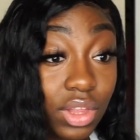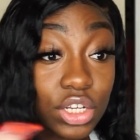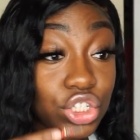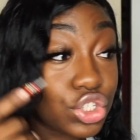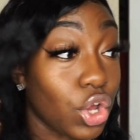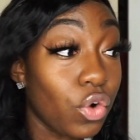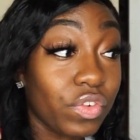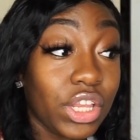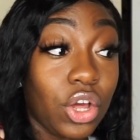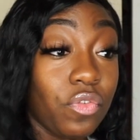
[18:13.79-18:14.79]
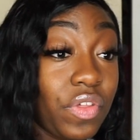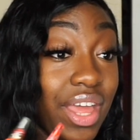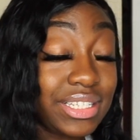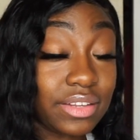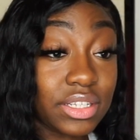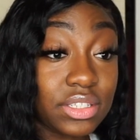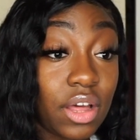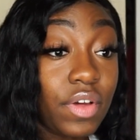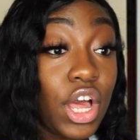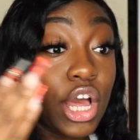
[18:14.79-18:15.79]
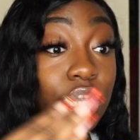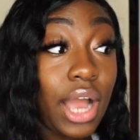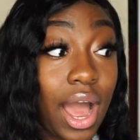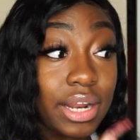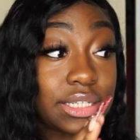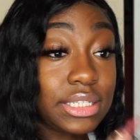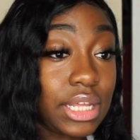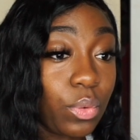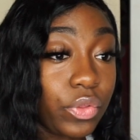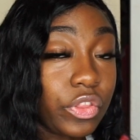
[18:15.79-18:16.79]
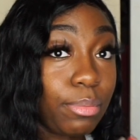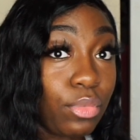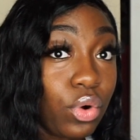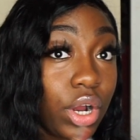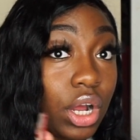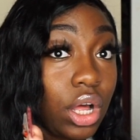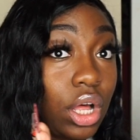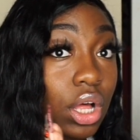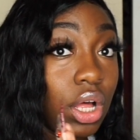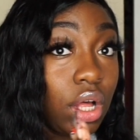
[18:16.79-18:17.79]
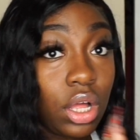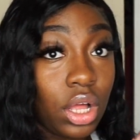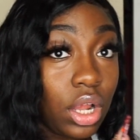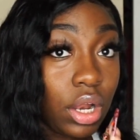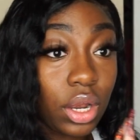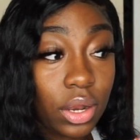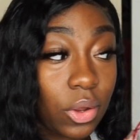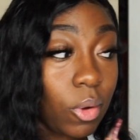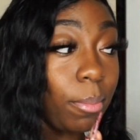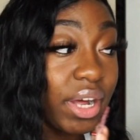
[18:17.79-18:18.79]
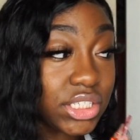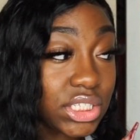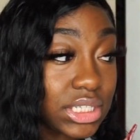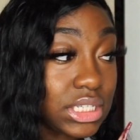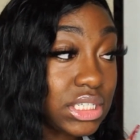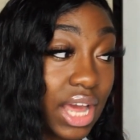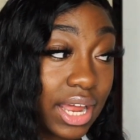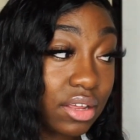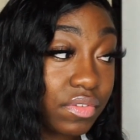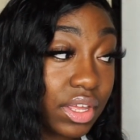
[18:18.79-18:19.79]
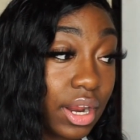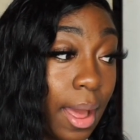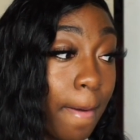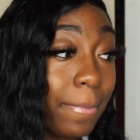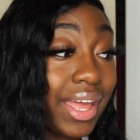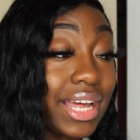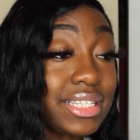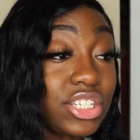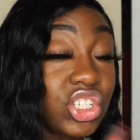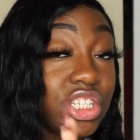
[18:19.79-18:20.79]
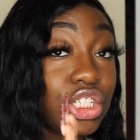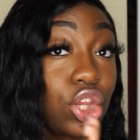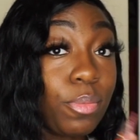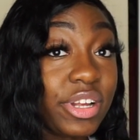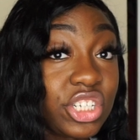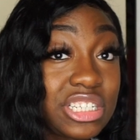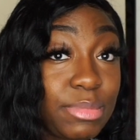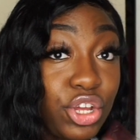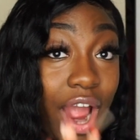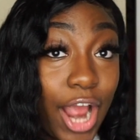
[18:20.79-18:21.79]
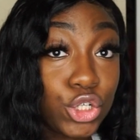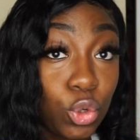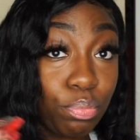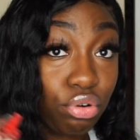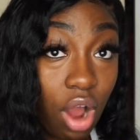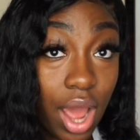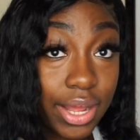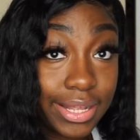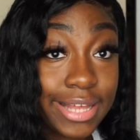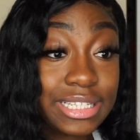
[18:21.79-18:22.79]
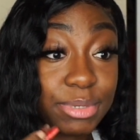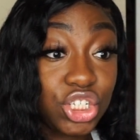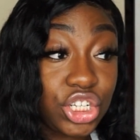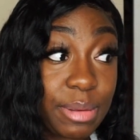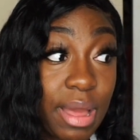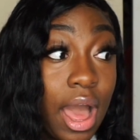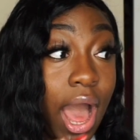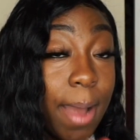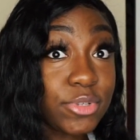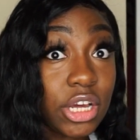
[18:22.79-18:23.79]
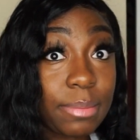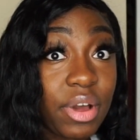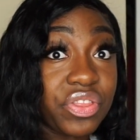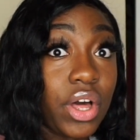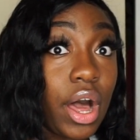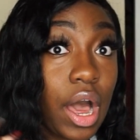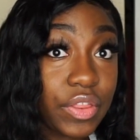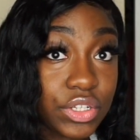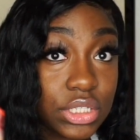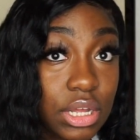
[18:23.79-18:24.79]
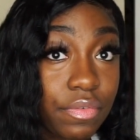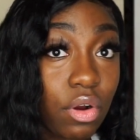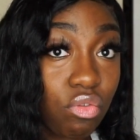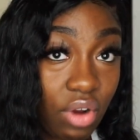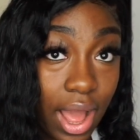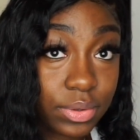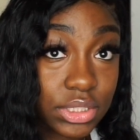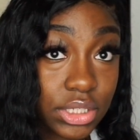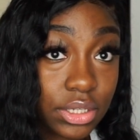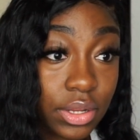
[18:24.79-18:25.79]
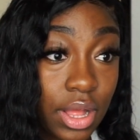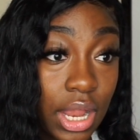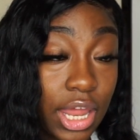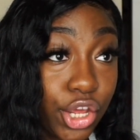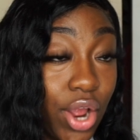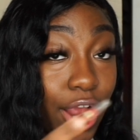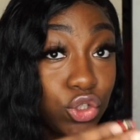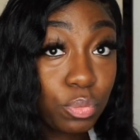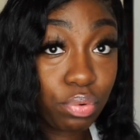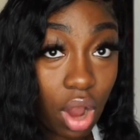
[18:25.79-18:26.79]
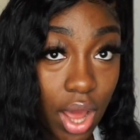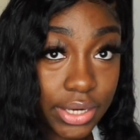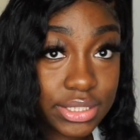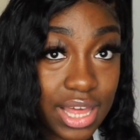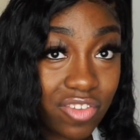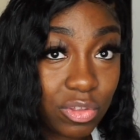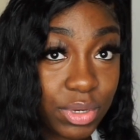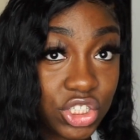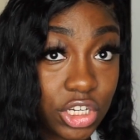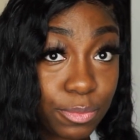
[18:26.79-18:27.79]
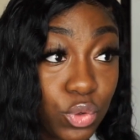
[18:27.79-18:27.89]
Just don't really go for the excessive stuff. Kind of stick with the more low budget side of it. Like I said, just because it's low budget doesn't mean your actual product has to be cheap. I'm talking about the other stuff around it. Like your actual product doesn't have to be cheap.